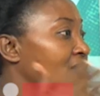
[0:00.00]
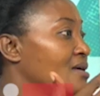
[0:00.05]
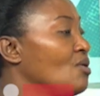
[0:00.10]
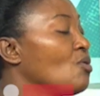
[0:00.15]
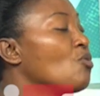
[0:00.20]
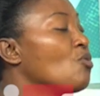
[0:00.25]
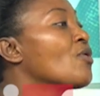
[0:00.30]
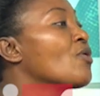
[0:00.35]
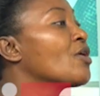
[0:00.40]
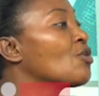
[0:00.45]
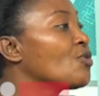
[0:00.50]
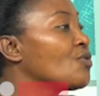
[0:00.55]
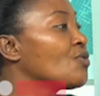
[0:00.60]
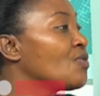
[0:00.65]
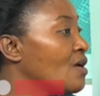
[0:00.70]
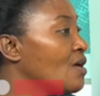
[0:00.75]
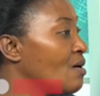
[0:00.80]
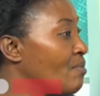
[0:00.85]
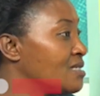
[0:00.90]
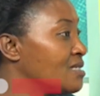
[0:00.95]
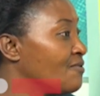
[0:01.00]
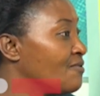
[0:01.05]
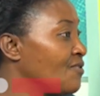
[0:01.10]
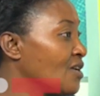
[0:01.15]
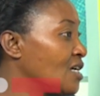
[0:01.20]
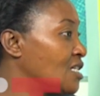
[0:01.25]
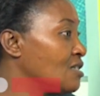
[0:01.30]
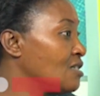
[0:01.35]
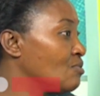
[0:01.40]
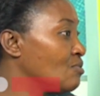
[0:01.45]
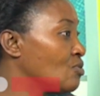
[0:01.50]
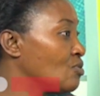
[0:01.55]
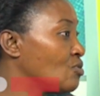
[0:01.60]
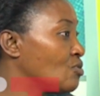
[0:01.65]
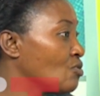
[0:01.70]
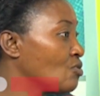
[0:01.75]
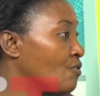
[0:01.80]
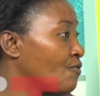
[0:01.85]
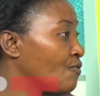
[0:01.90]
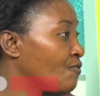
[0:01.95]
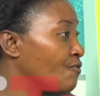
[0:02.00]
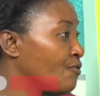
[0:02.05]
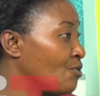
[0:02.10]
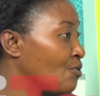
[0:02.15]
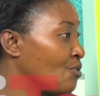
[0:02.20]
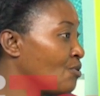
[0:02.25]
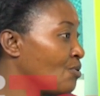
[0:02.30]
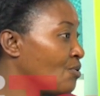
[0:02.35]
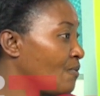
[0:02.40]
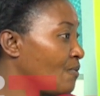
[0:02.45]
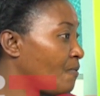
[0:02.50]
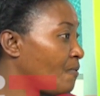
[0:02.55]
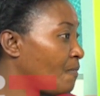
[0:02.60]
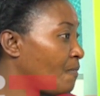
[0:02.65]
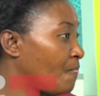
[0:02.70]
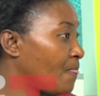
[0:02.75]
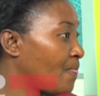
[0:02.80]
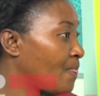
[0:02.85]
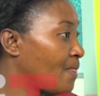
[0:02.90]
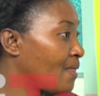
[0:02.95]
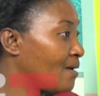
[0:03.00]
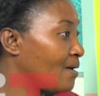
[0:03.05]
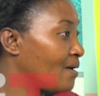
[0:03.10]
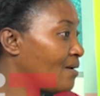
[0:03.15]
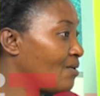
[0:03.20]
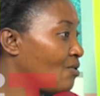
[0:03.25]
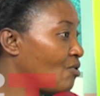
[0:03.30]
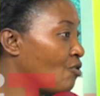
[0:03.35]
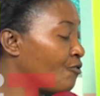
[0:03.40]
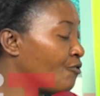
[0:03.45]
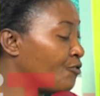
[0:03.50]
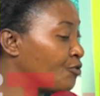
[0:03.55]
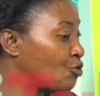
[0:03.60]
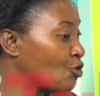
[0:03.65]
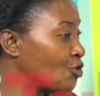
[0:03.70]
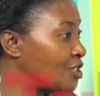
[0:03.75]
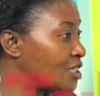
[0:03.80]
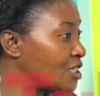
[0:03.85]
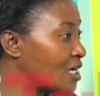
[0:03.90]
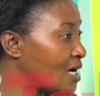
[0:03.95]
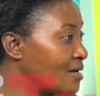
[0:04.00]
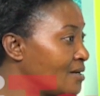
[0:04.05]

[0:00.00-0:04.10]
We know them as victims of torture.